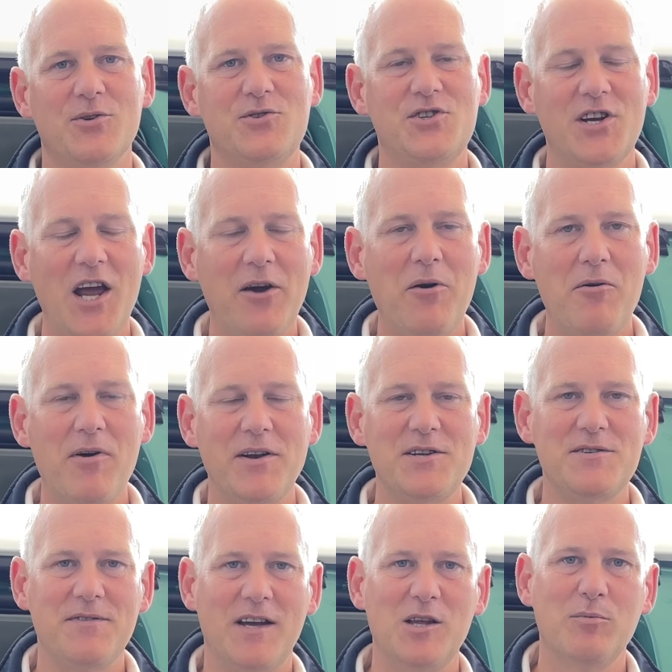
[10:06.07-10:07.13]
cherry red
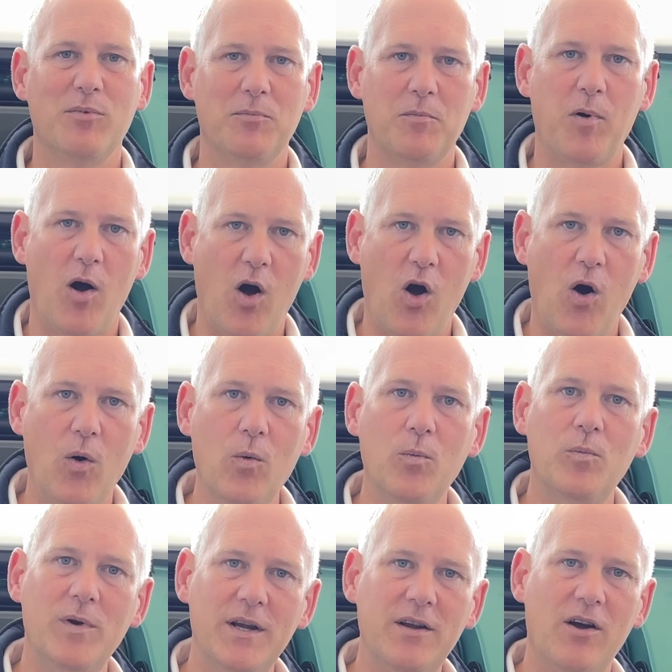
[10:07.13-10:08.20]
is available, but
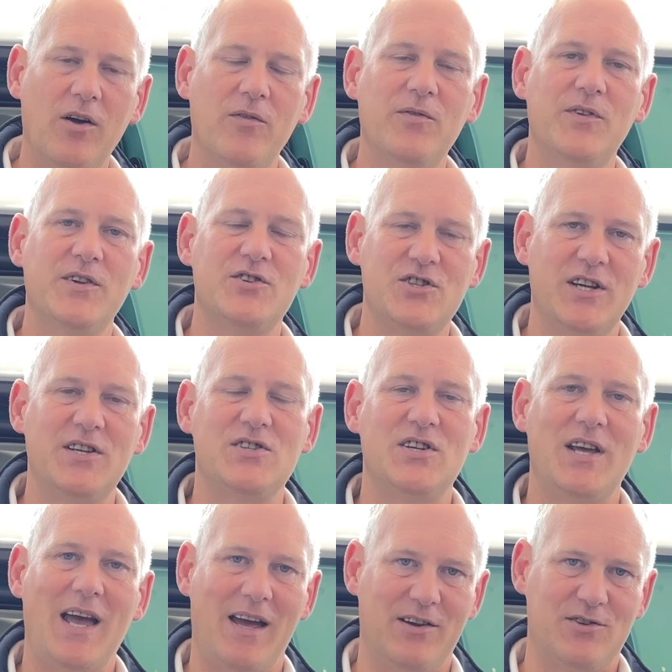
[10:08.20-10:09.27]
only on the
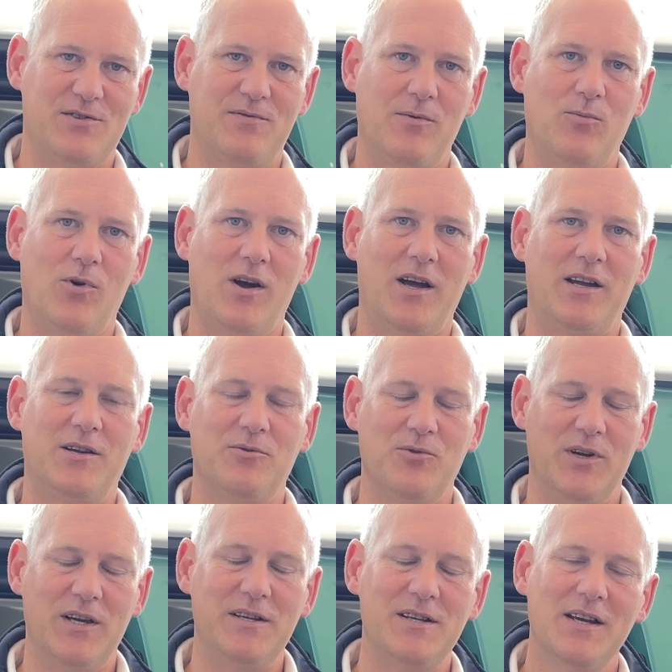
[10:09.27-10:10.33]
GTX from what I can
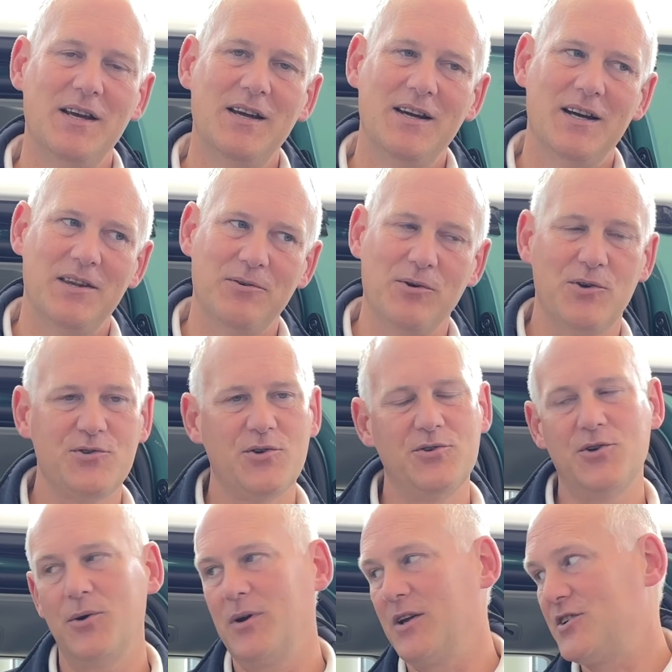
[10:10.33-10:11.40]
read. And they're also
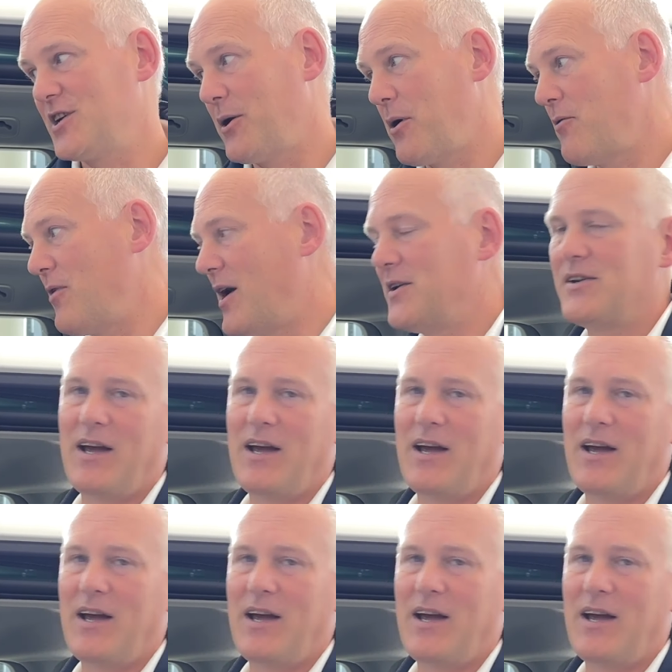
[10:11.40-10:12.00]
doing a cherry red